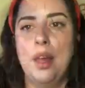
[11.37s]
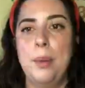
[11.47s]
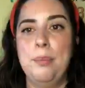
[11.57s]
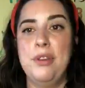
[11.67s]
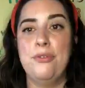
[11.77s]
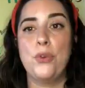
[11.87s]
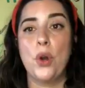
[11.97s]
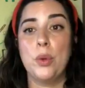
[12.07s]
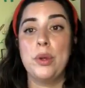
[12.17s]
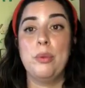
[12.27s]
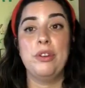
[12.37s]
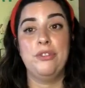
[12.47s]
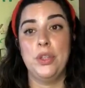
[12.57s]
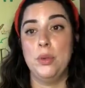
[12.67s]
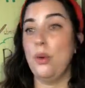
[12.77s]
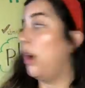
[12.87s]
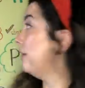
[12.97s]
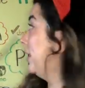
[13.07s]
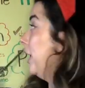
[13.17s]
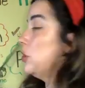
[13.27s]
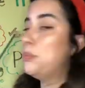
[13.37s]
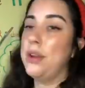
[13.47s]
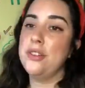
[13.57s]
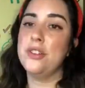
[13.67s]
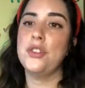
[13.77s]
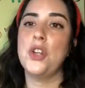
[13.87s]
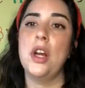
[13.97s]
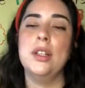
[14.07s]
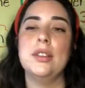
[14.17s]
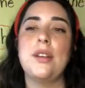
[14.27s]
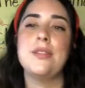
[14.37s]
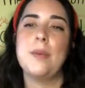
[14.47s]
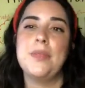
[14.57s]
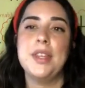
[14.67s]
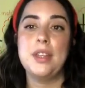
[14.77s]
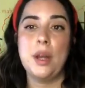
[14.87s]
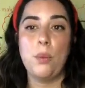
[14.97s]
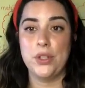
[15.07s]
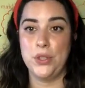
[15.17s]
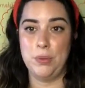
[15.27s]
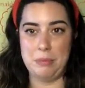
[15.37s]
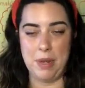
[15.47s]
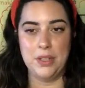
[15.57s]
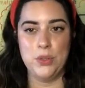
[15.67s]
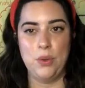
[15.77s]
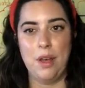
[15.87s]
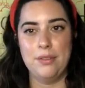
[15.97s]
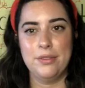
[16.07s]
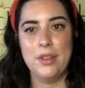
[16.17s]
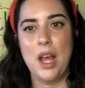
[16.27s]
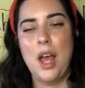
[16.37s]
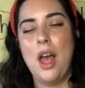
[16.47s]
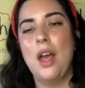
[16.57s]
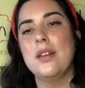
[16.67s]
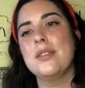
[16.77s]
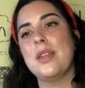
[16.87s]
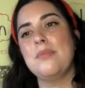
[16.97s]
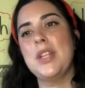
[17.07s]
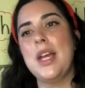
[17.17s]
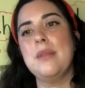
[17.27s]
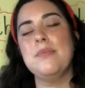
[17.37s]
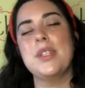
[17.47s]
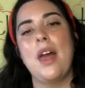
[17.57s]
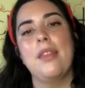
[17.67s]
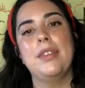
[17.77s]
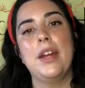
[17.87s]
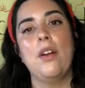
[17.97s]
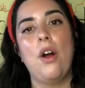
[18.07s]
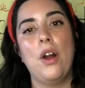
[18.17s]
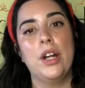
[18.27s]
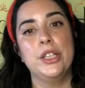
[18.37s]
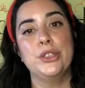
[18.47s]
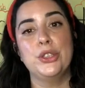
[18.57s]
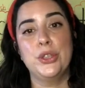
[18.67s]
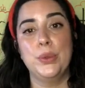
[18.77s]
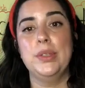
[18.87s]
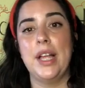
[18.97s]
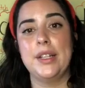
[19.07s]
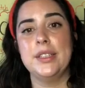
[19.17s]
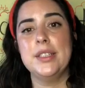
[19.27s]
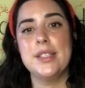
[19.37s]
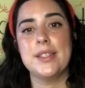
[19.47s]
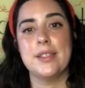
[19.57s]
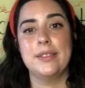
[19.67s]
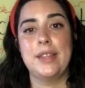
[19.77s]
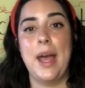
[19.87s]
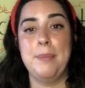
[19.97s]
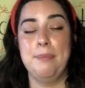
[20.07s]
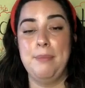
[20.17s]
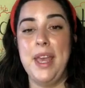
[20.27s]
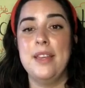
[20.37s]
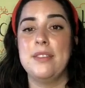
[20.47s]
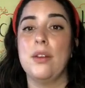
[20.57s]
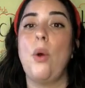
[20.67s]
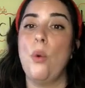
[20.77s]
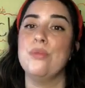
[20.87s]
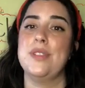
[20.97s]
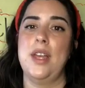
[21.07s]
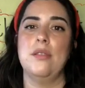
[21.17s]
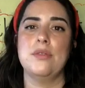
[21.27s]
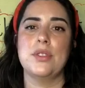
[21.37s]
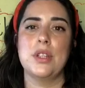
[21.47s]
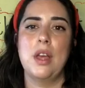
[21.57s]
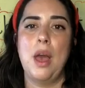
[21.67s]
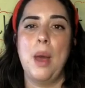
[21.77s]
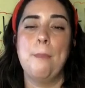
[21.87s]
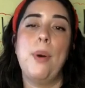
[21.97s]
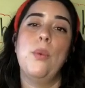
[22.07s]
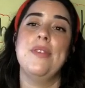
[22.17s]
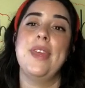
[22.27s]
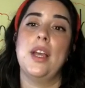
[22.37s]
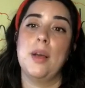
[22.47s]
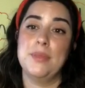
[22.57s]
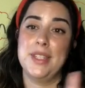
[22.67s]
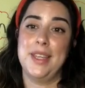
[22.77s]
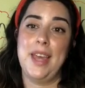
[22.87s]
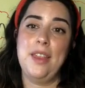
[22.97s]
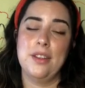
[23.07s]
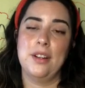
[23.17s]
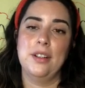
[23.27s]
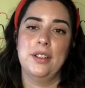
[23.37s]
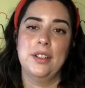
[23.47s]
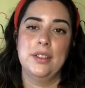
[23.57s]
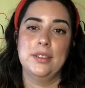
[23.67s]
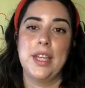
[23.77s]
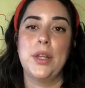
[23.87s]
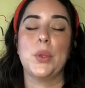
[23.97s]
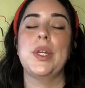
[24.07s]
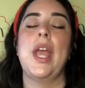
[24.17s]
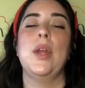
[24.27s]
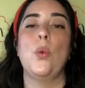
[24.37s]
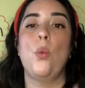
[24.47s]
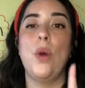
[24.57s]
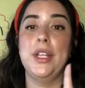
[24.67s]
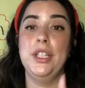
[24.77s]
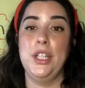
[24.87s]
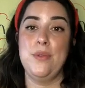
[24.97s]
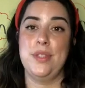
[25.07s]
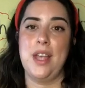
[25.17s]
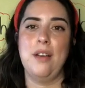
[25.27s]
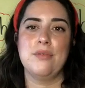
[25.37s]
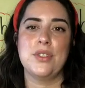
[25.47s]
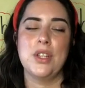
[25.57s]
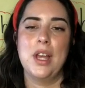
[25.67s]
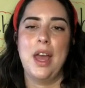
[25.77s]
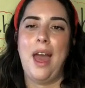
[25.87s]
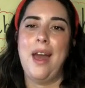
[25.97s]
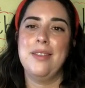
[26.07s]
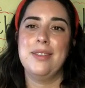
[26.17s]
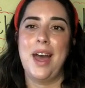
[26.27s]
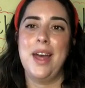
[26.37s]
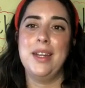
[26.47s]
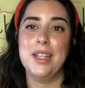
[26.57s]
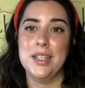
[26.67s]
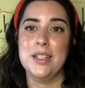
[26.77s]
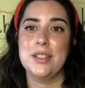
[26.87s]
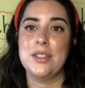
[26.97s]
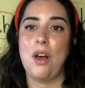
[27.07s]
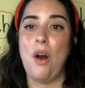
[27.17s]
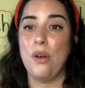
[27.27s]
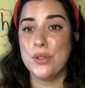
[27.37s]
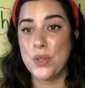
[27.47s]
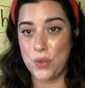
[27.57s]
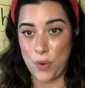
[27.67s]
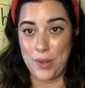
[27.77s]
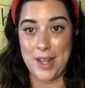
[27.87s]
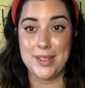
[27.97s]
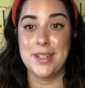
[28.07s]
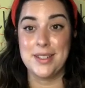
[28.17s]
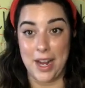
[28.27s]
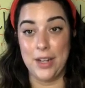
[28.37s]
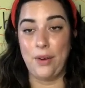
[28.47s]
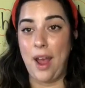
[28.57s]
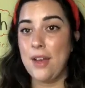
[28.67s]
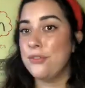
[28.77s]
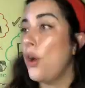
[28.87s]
Before we review our H brothers chart, there's something that I want to remind you of. Sometimes there are two letters that make their own sound, but when they come together, they create one new sound, and that is also known as a digraph